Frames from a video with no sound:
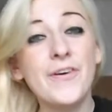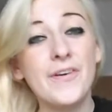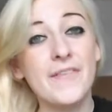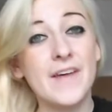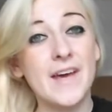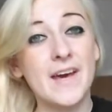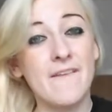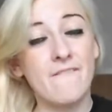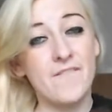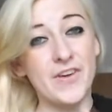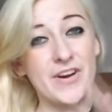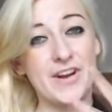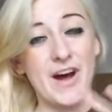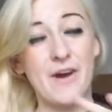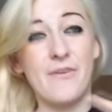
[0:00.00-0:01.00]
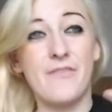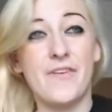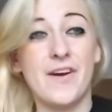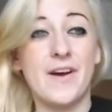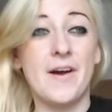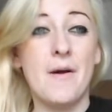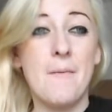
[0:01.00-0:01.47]
the third
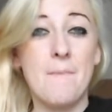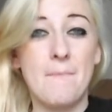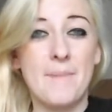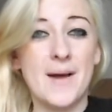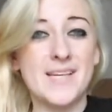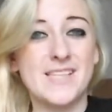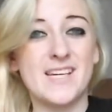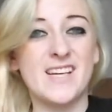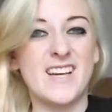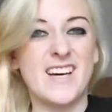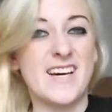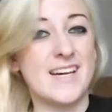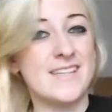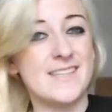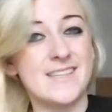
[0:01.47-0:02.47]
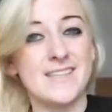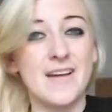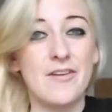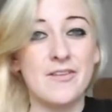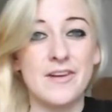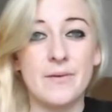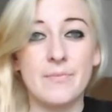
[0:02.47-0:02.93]
outfit, basically it's the
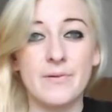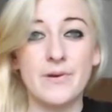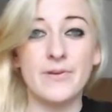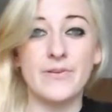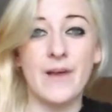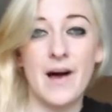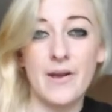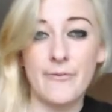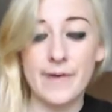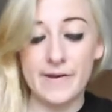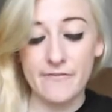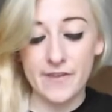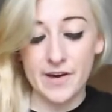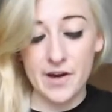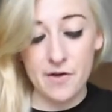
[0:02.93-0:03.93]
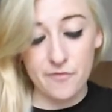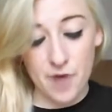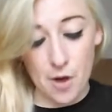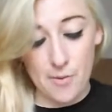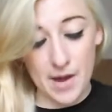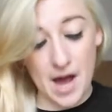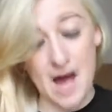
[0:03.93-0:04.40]
stereotypical Halloween thing of
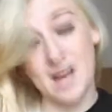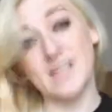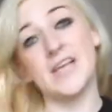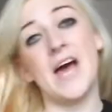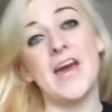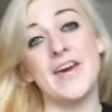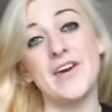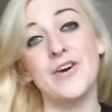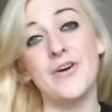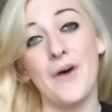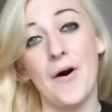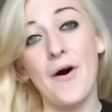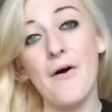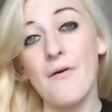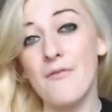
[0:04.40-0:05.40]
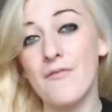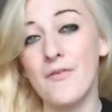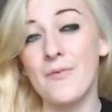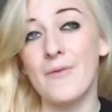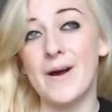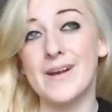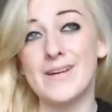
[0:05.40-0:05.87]
going as a goth
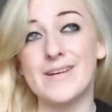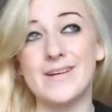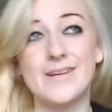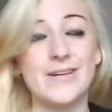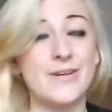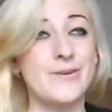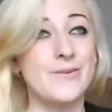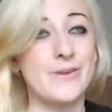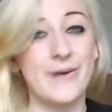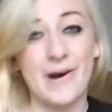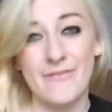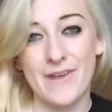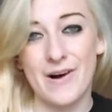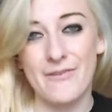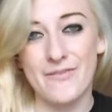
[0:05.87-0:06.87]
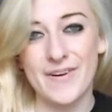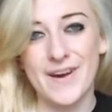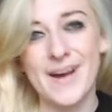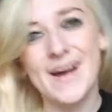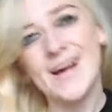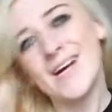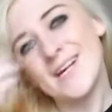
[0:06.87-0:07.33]
when you don't have an
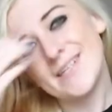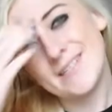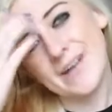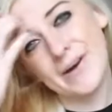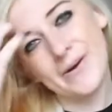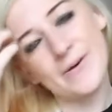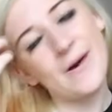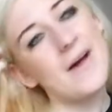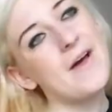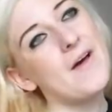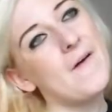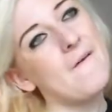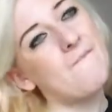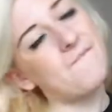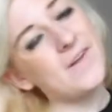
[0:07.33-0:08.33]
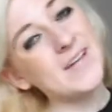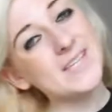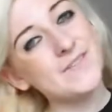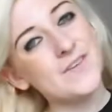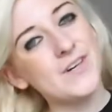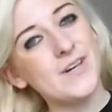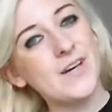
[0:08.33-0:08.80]
outfit. So
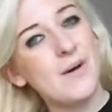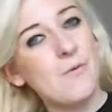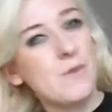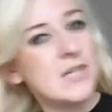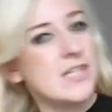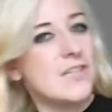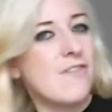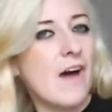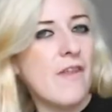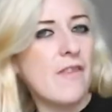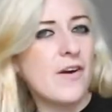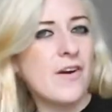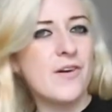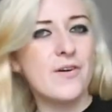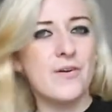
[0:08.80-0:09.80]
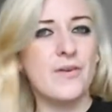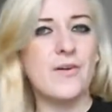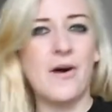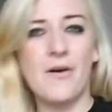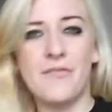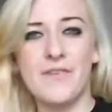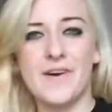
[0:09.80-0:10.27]
first of all, I want you to find the
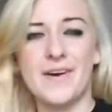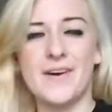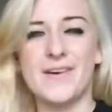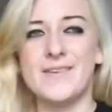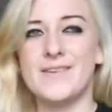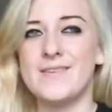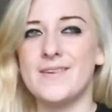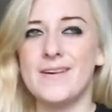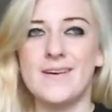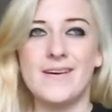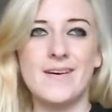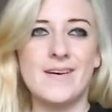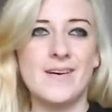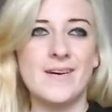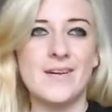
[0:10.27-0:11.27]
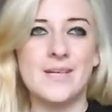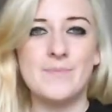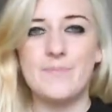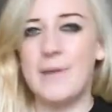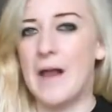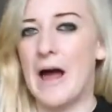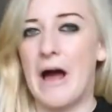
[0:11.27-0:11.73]
gothiest
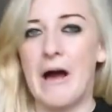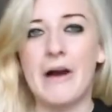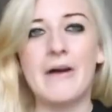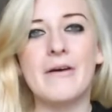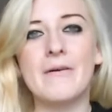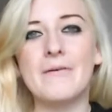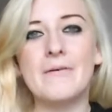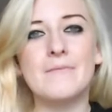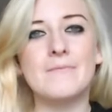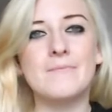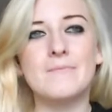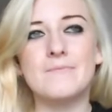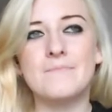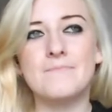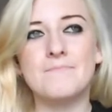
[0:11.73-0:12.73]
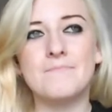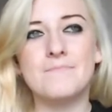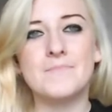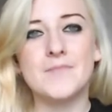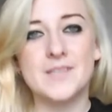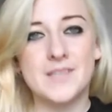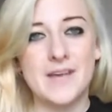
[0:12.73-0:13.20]
black
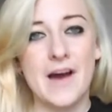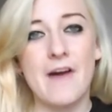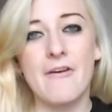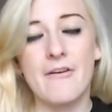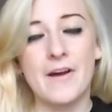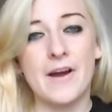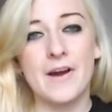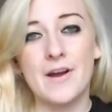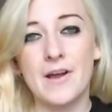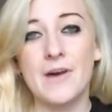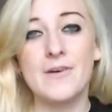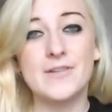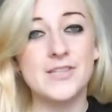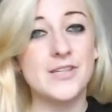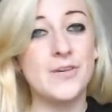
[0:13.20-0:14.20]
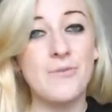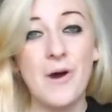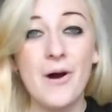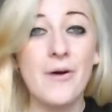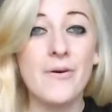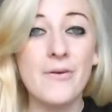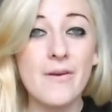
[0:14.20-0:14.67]
scary clothes you
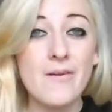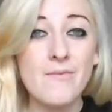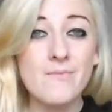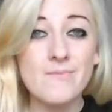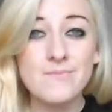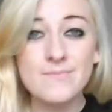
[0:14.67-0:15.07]
own.